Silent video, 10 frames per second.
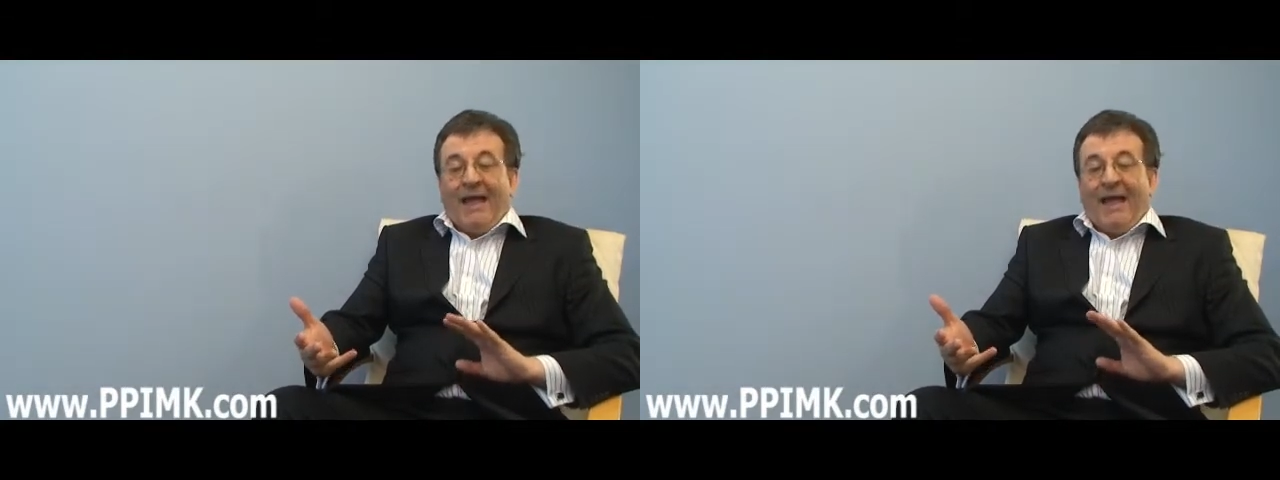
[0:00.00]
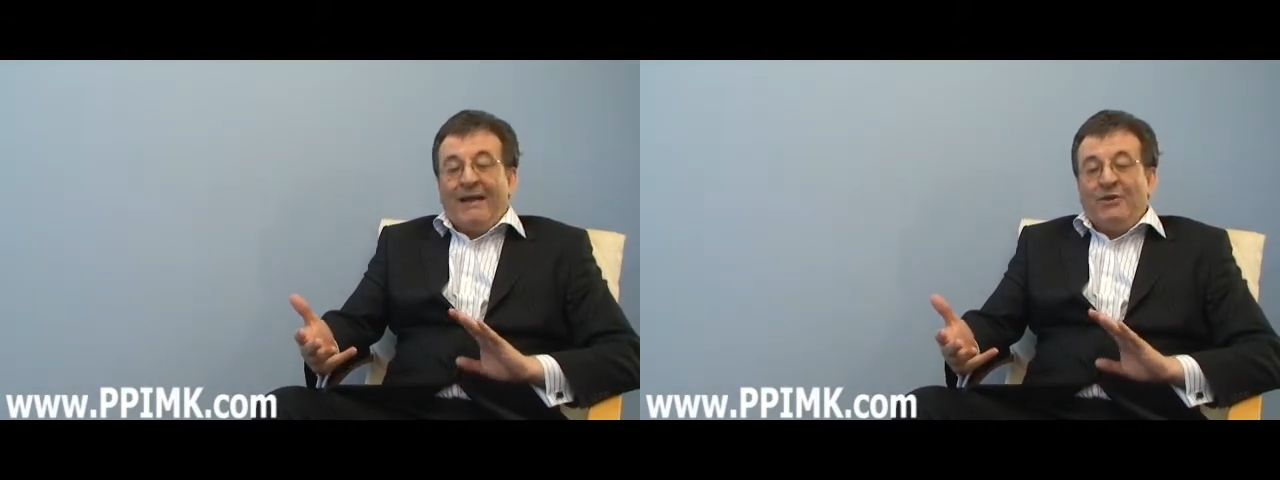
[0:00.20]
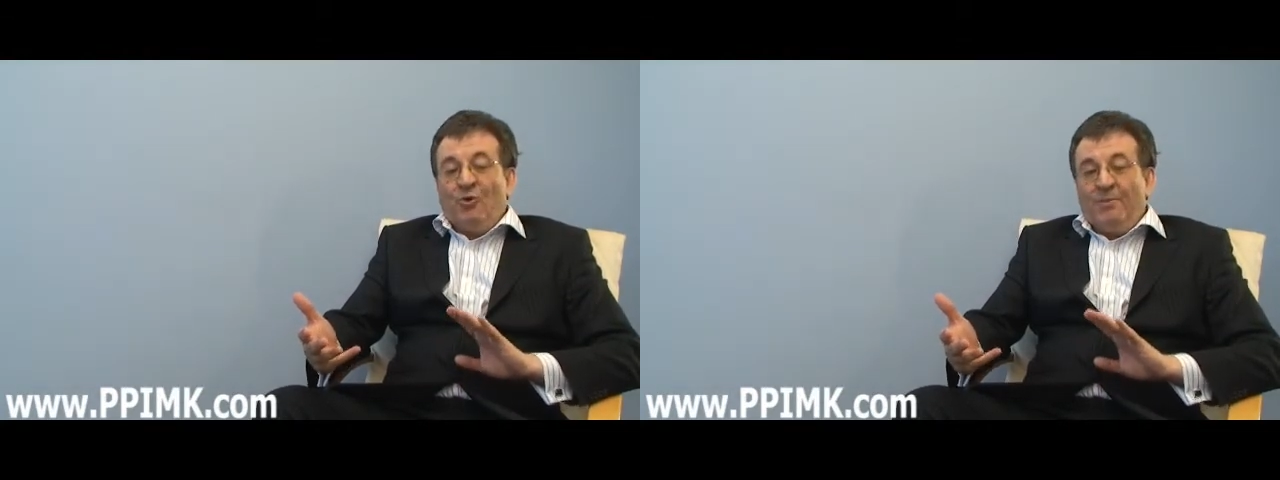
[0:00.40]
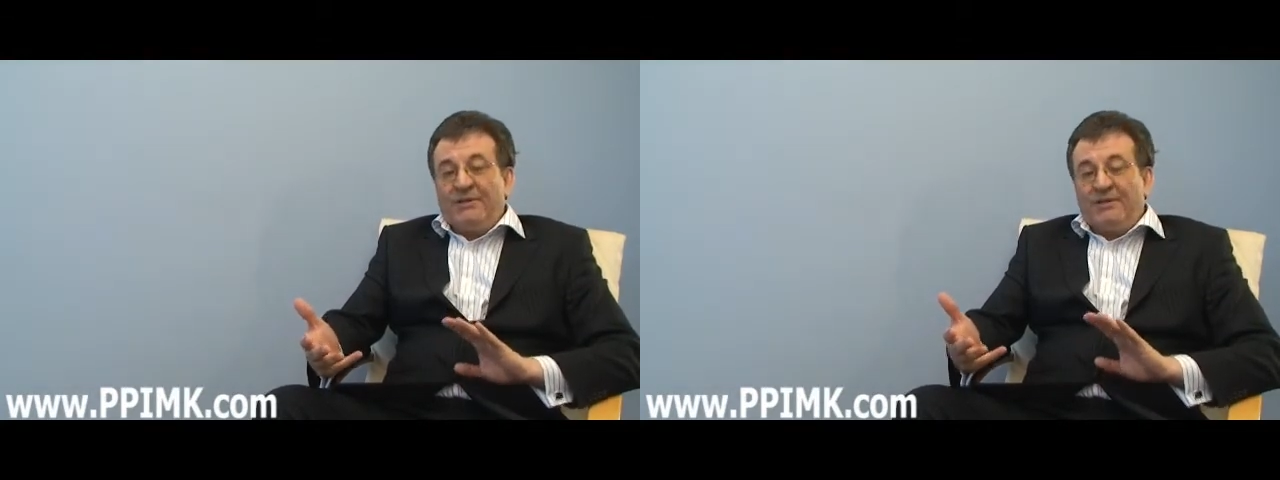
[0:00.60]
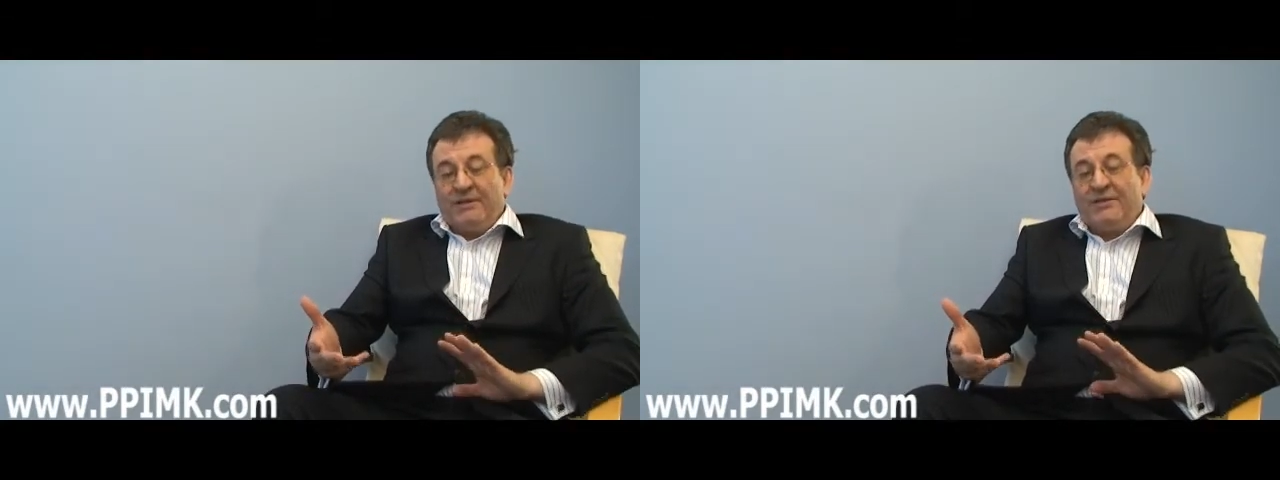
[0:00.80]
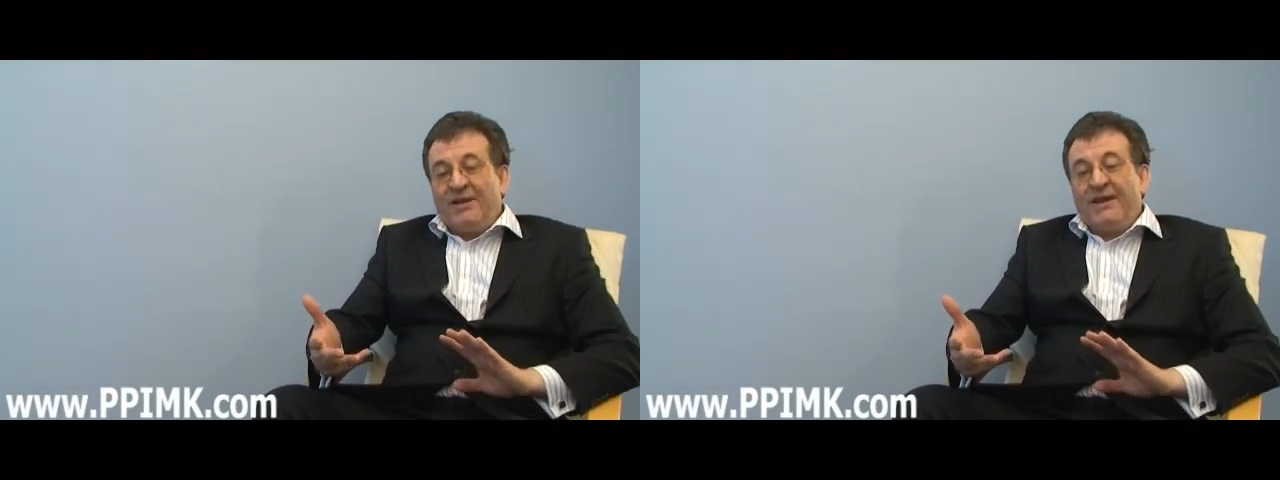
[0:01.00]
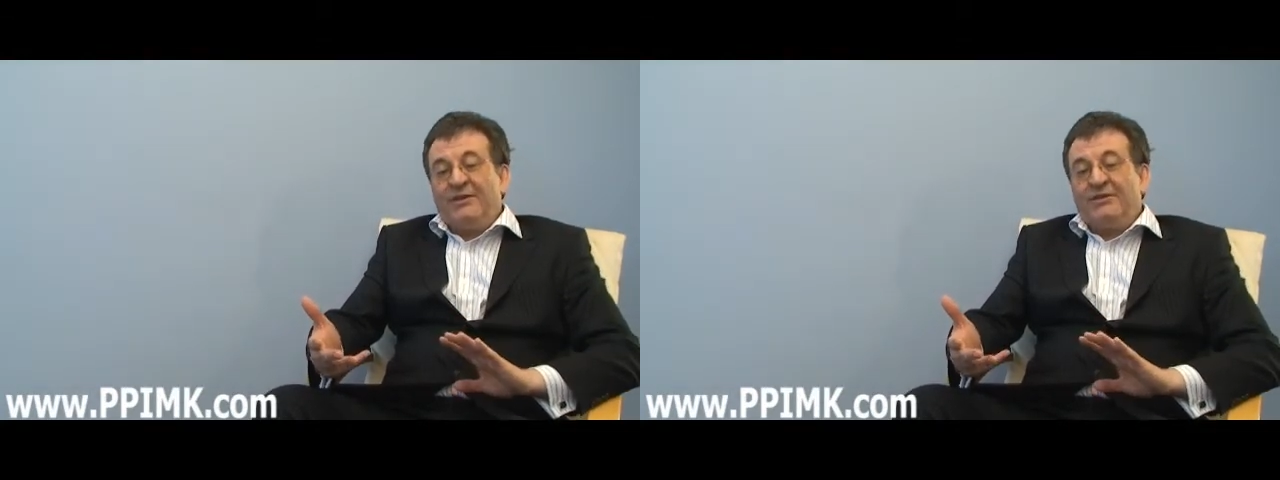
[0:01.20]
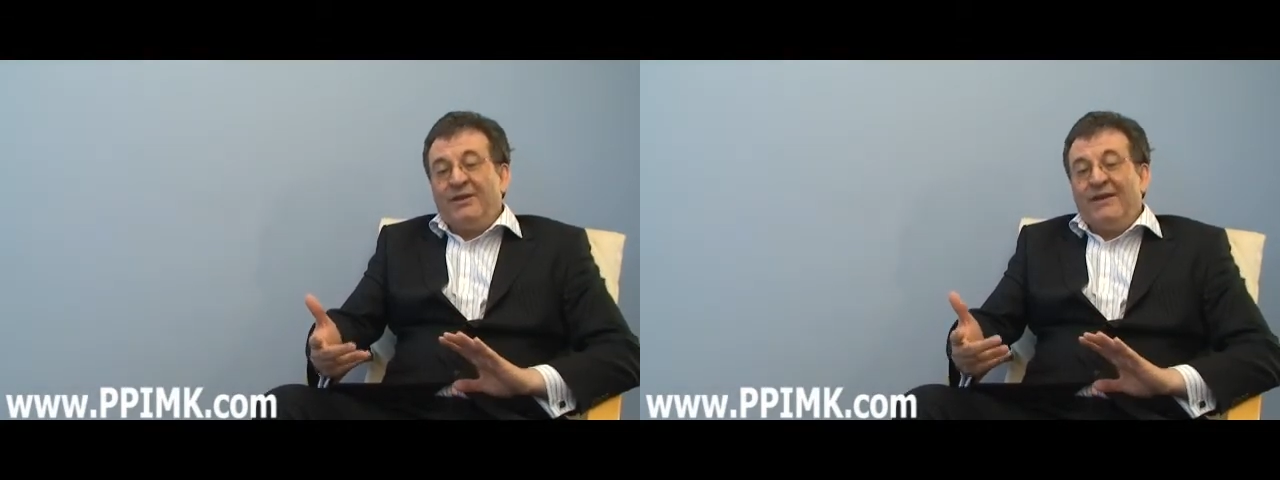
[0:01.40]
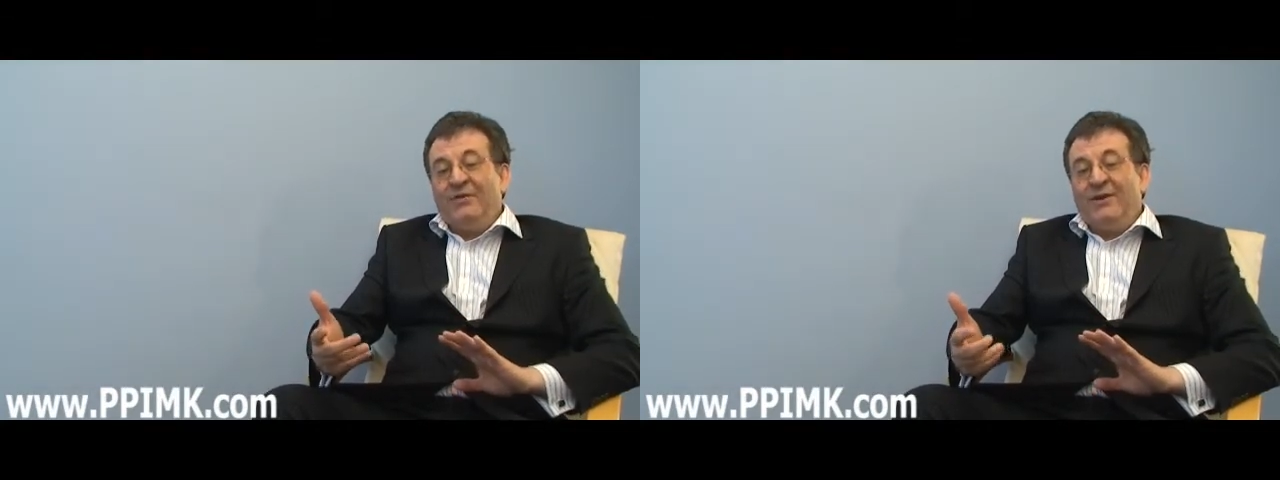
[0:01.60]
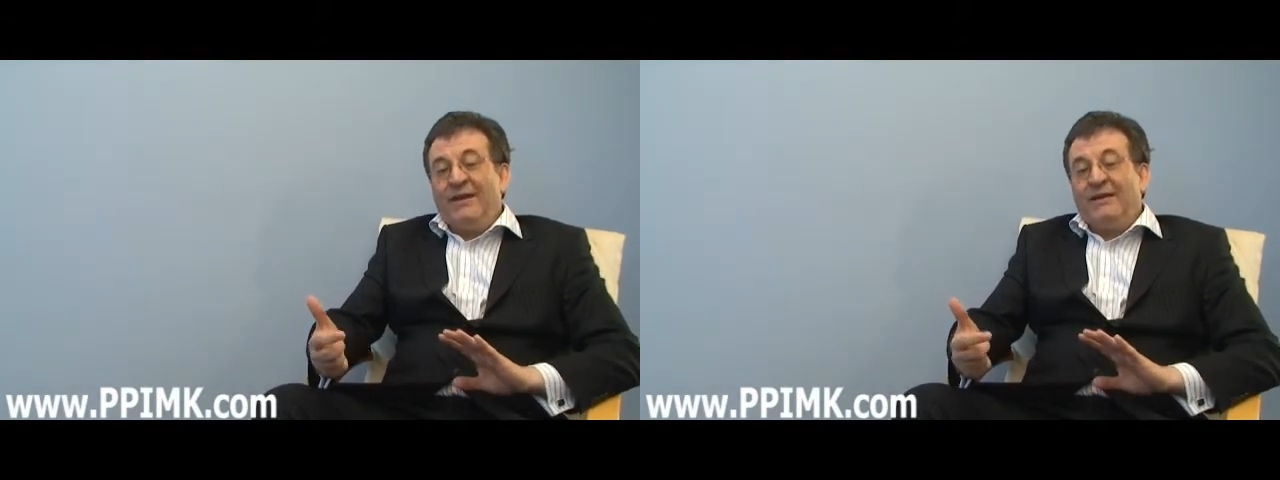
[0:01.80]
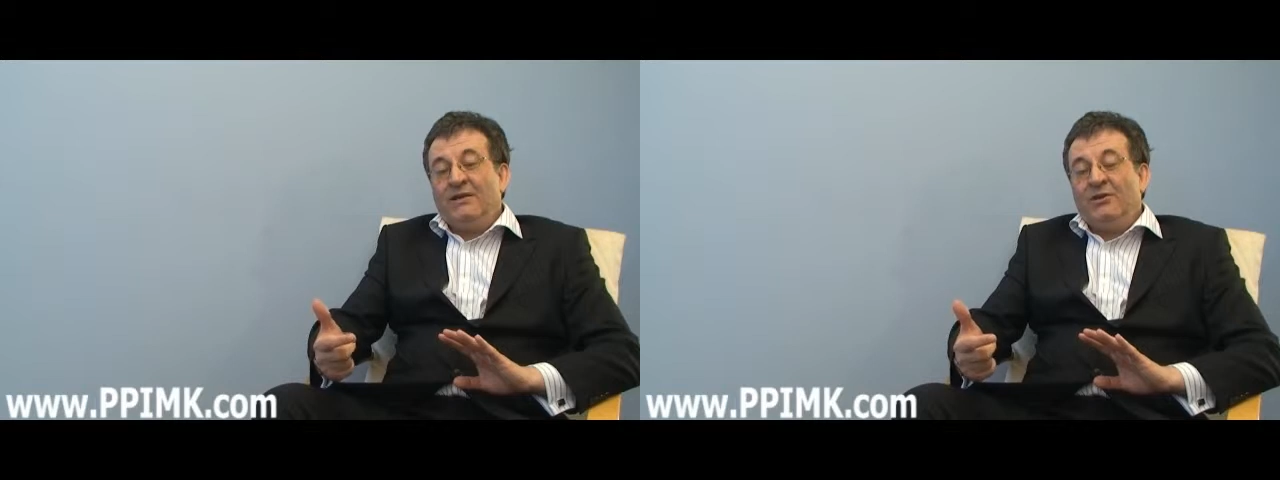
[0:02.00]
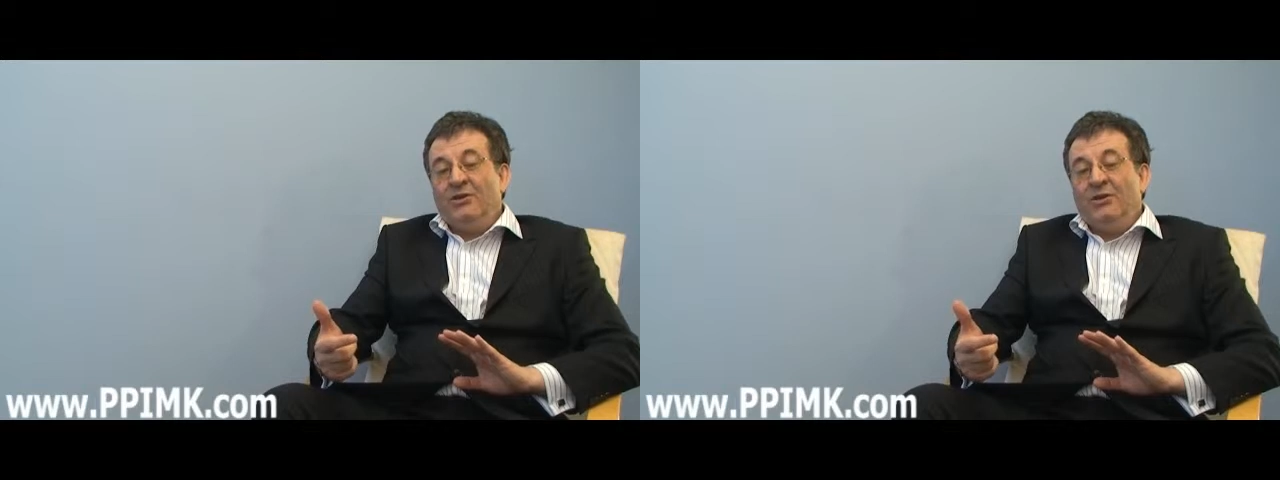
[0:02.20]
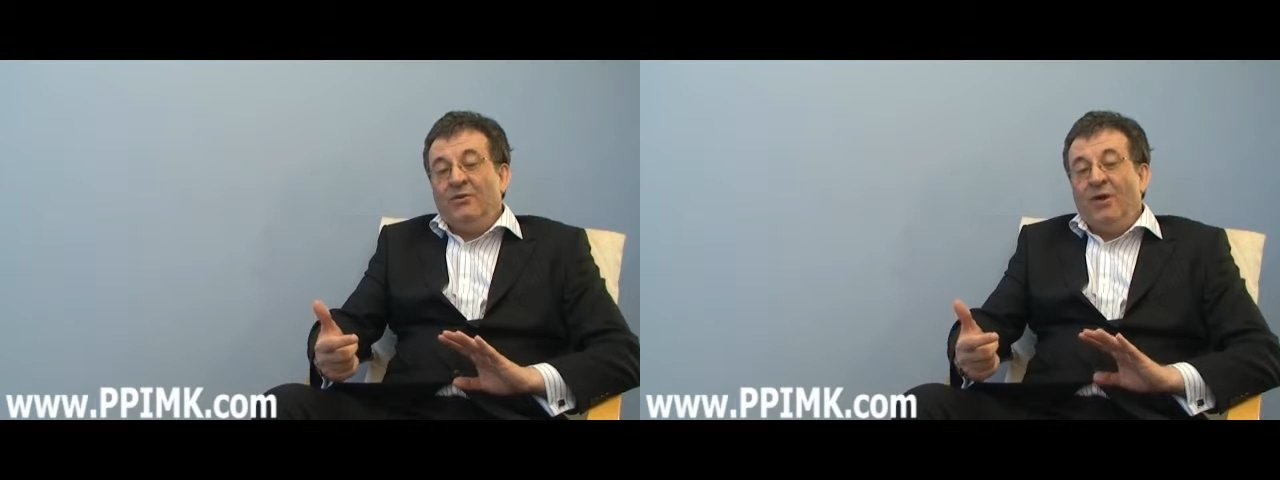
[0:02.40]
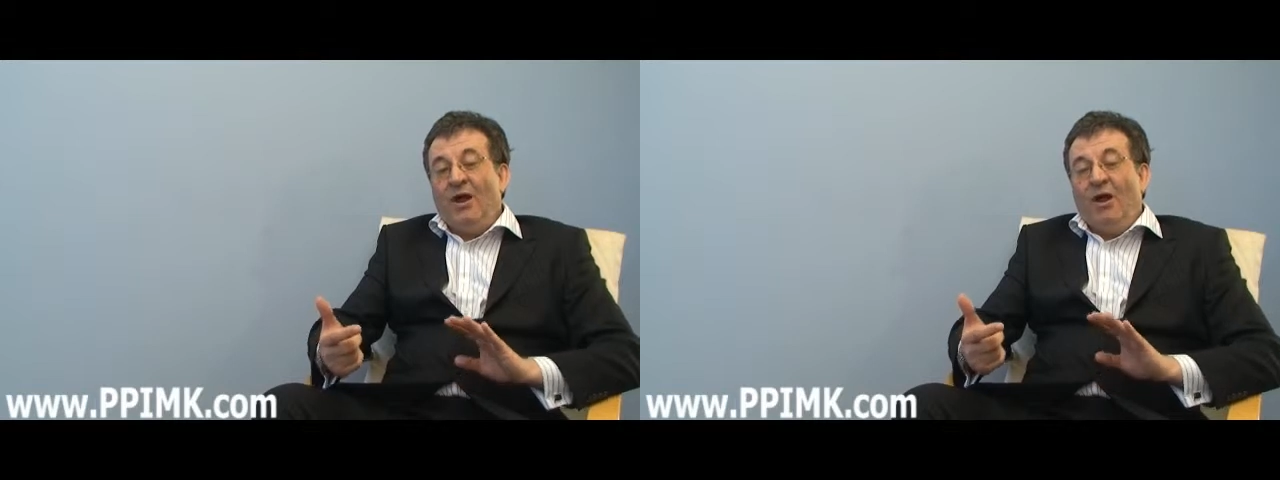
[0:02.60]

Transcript: And it's almost to the stage that if you get into